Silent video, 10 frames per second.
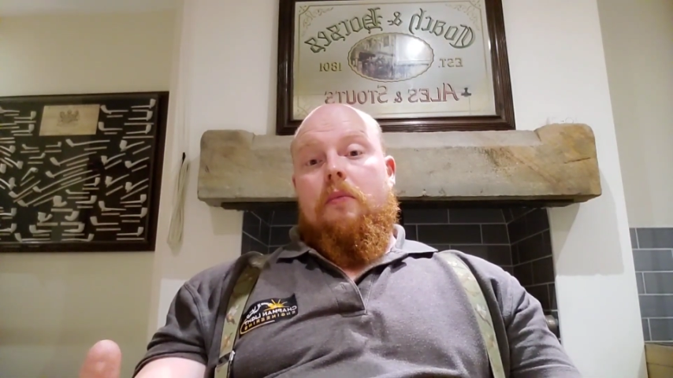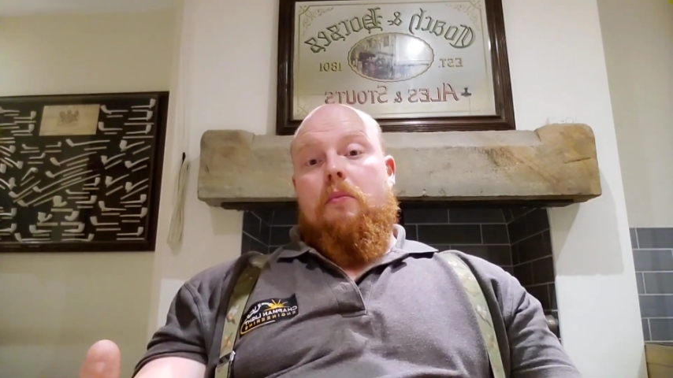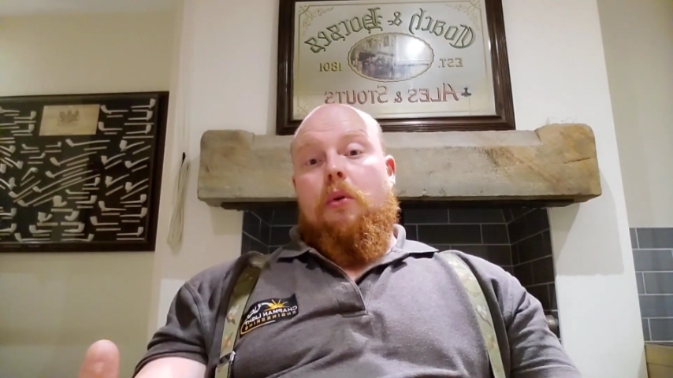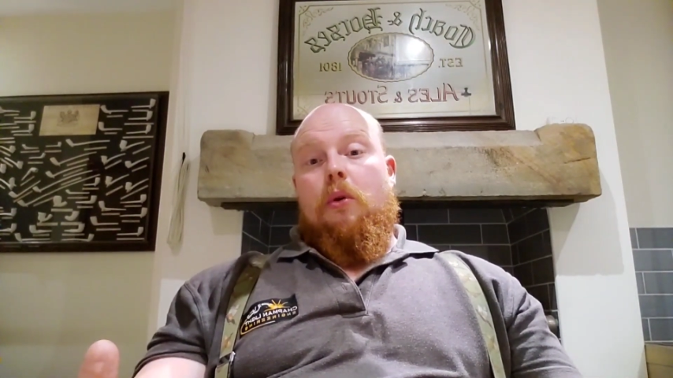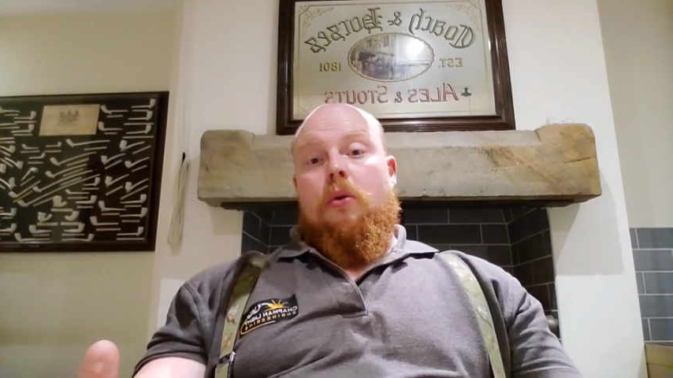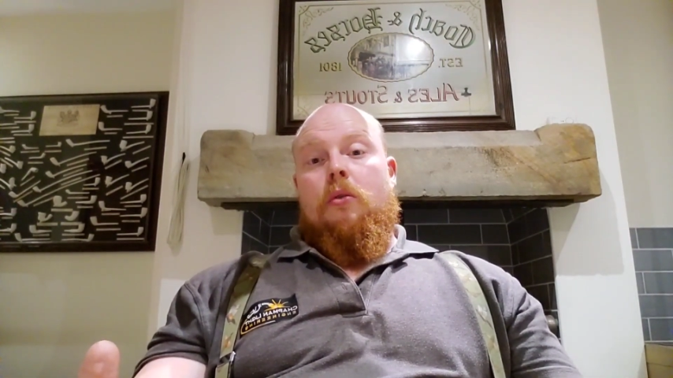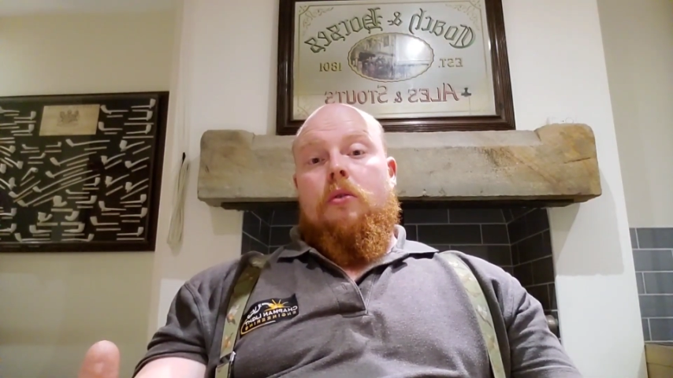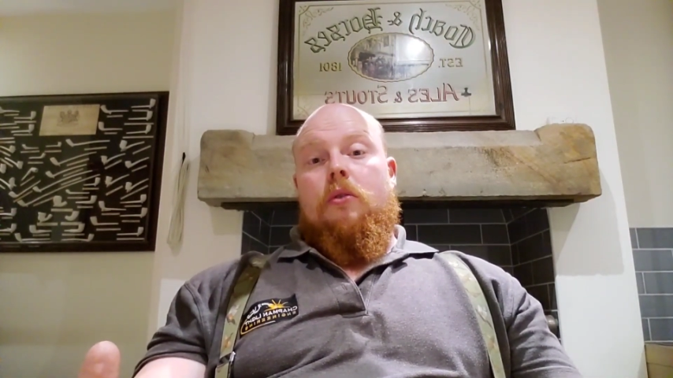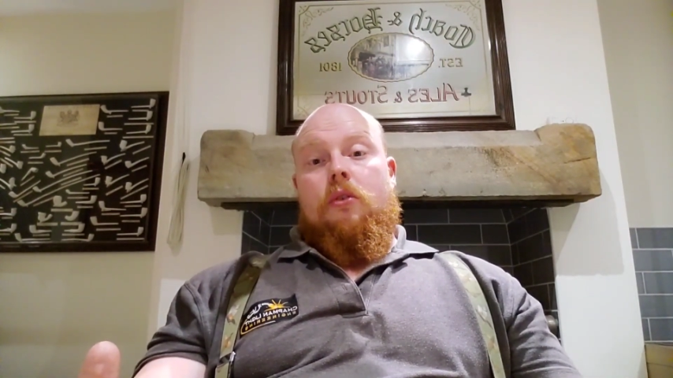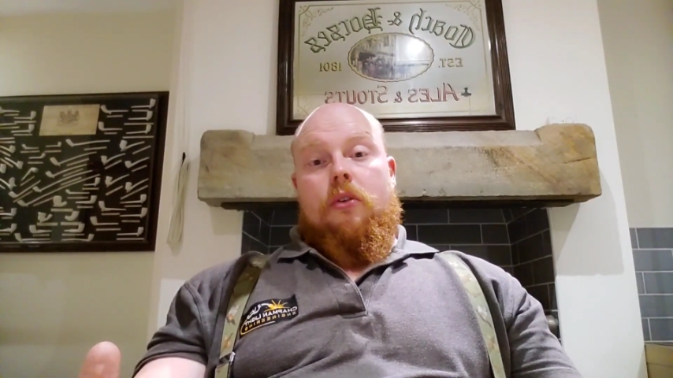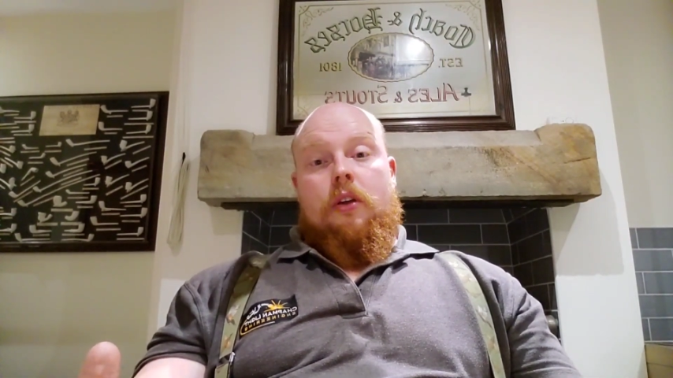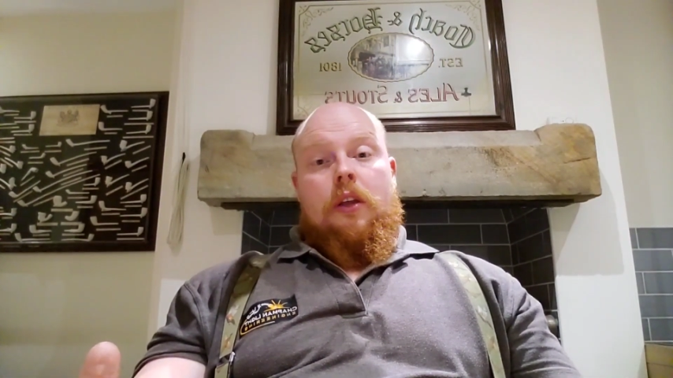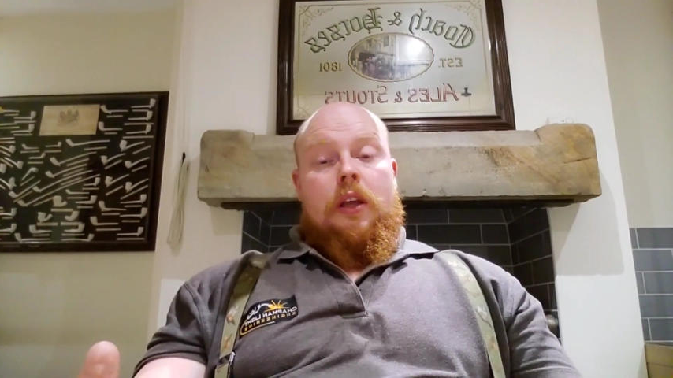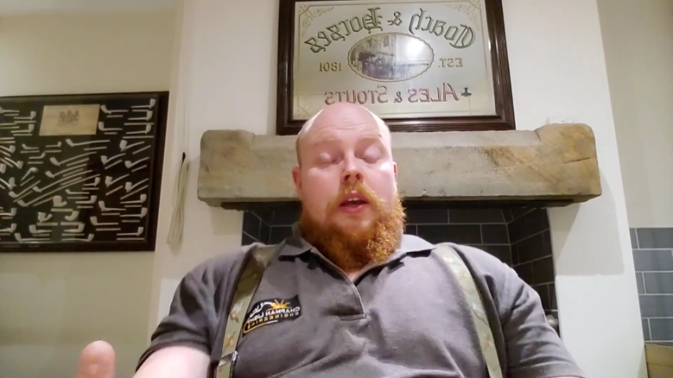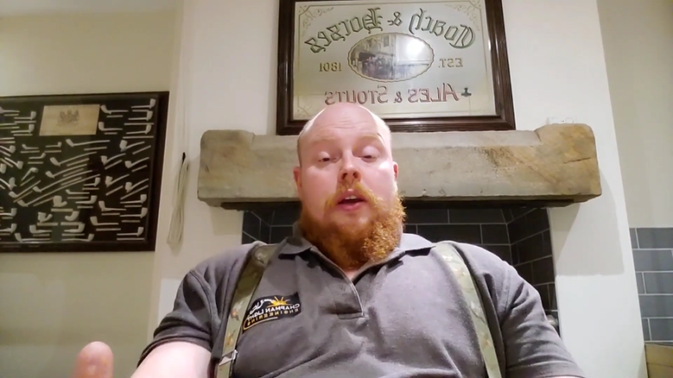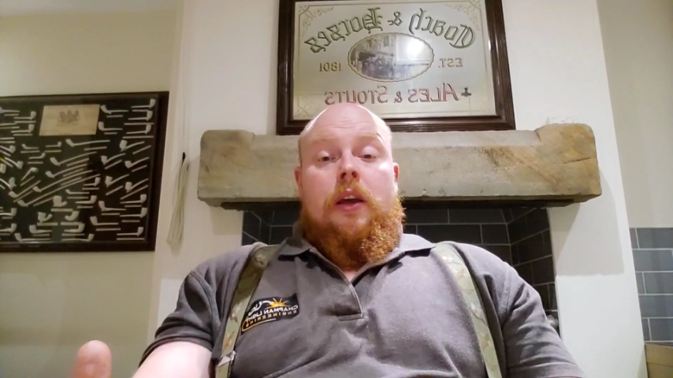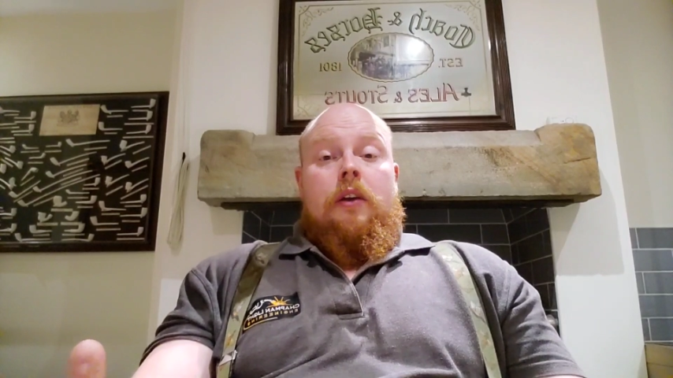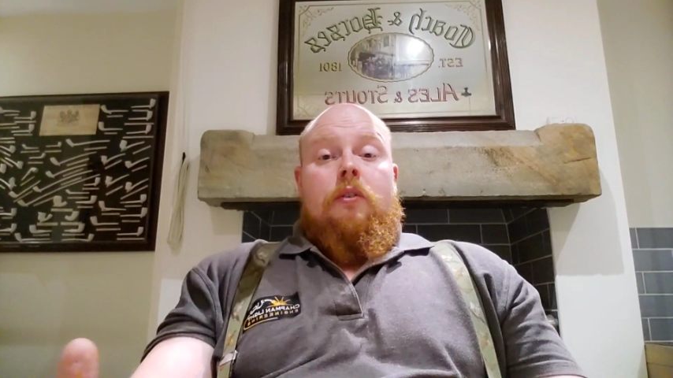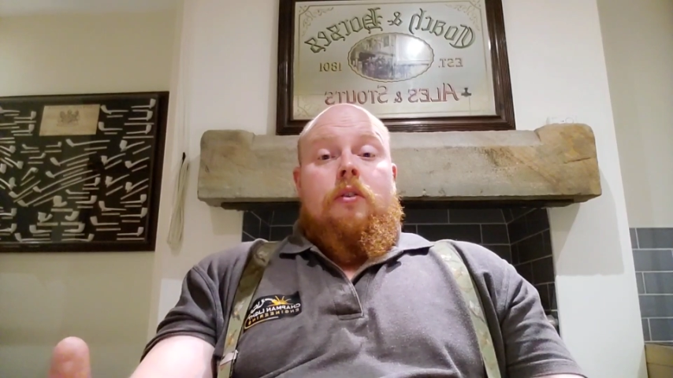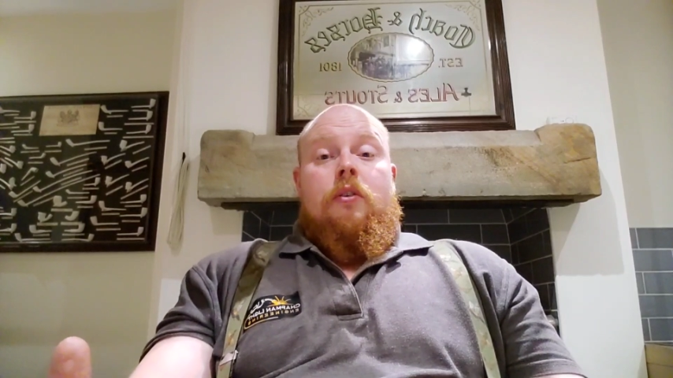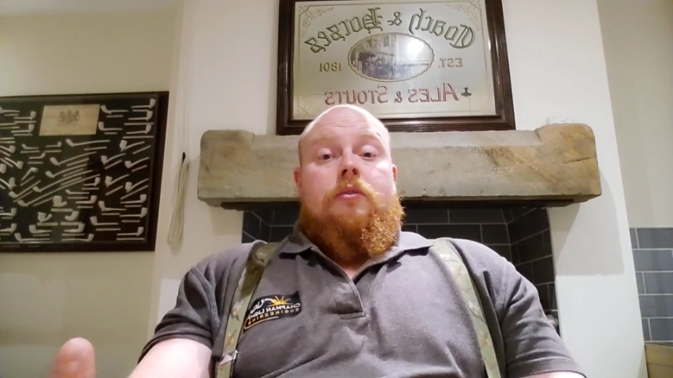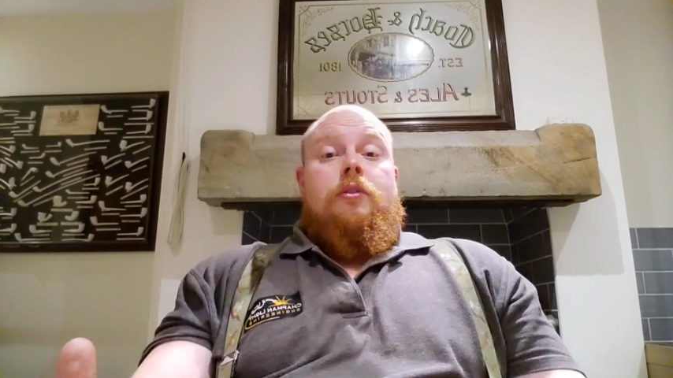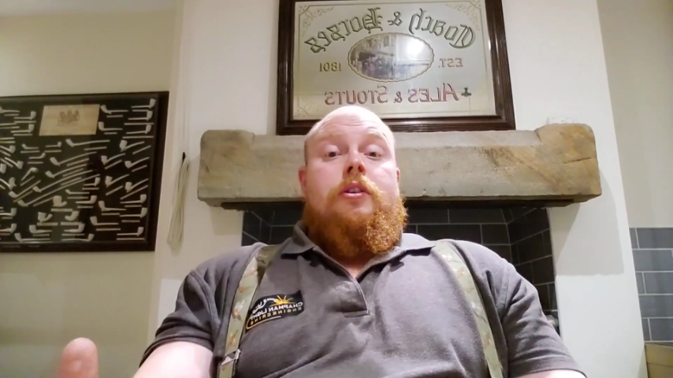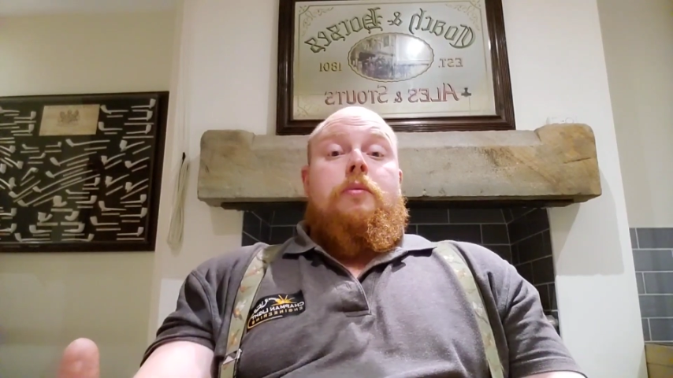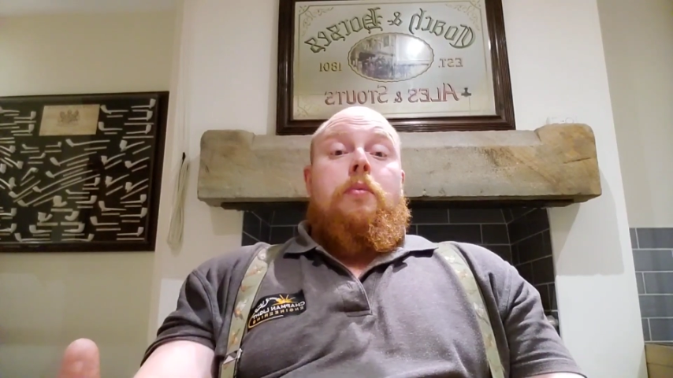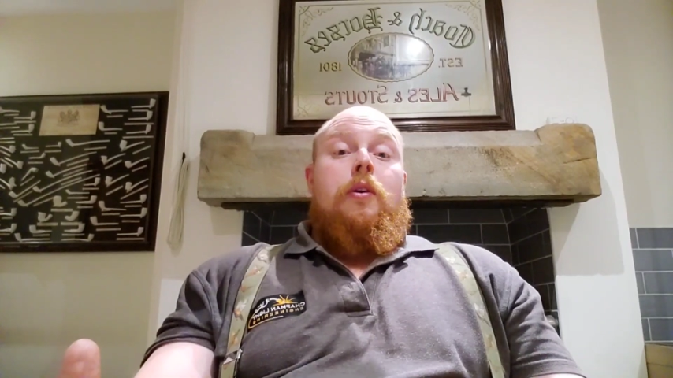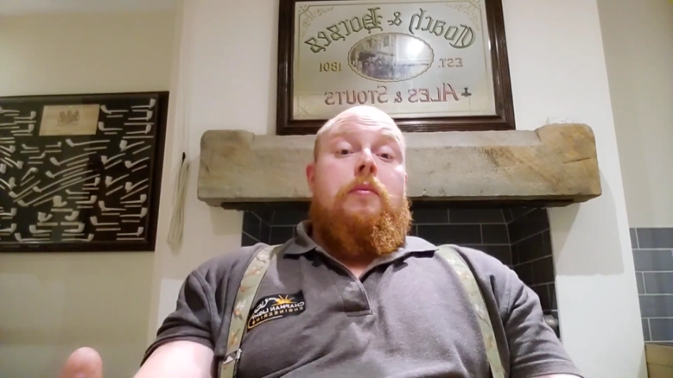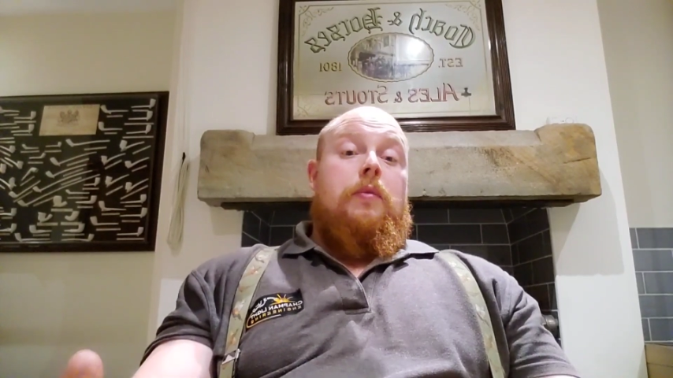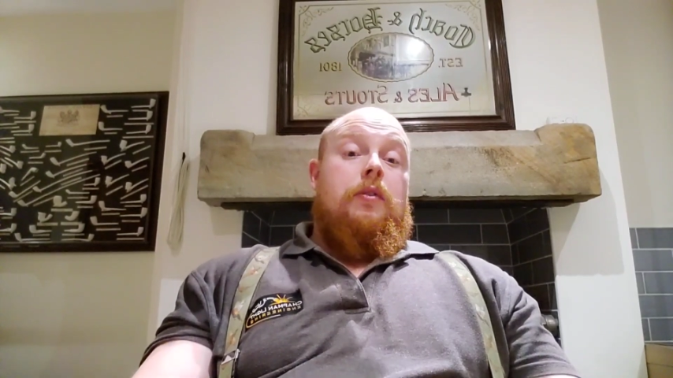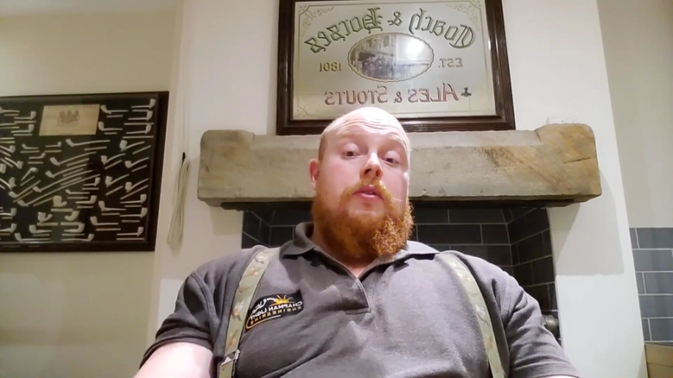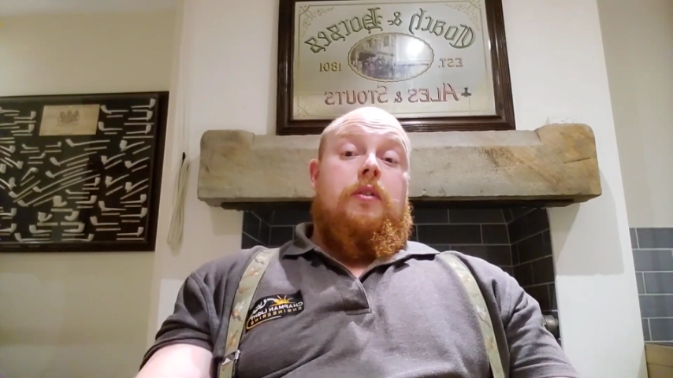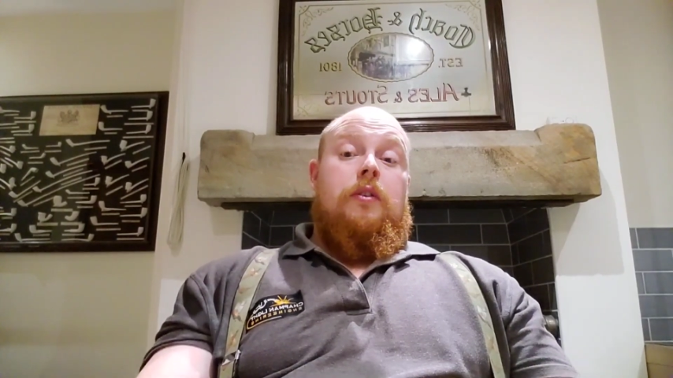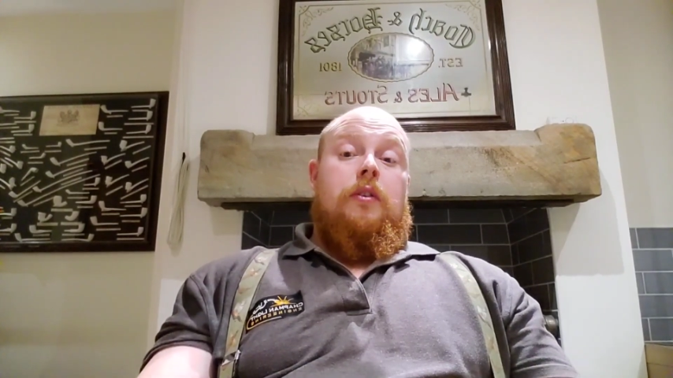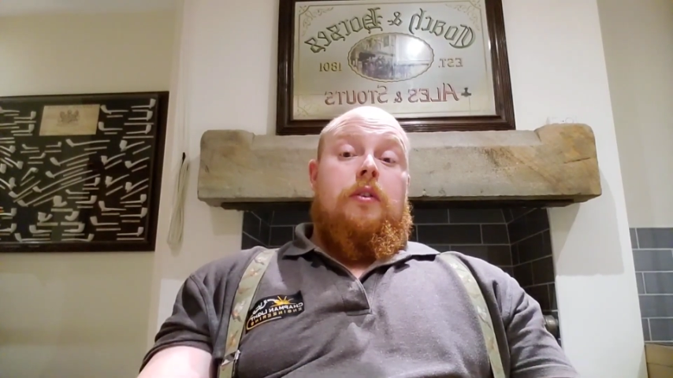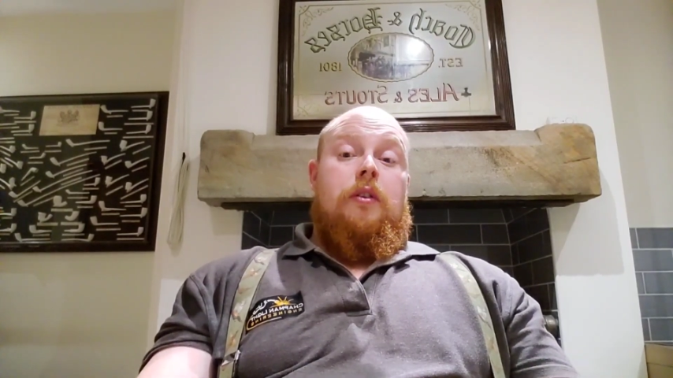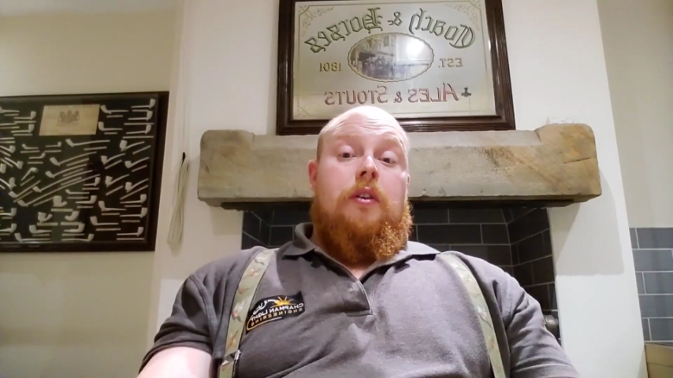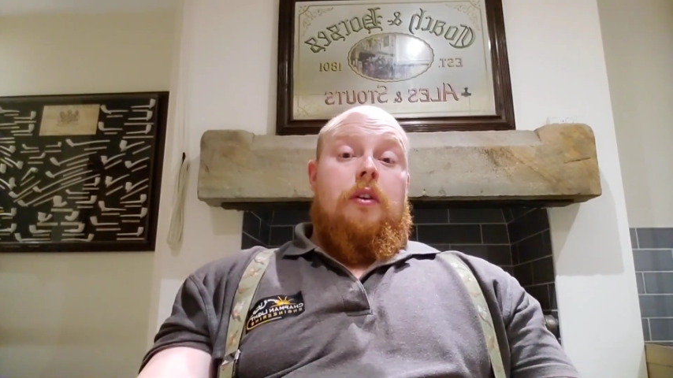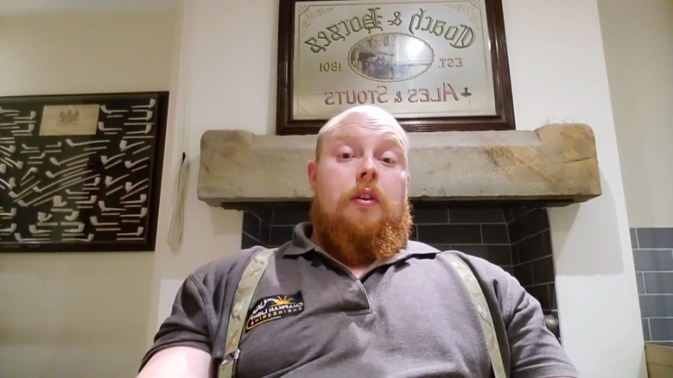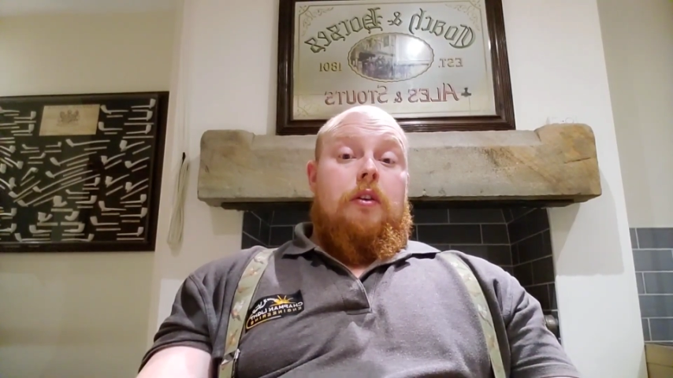but it could cause disappointment and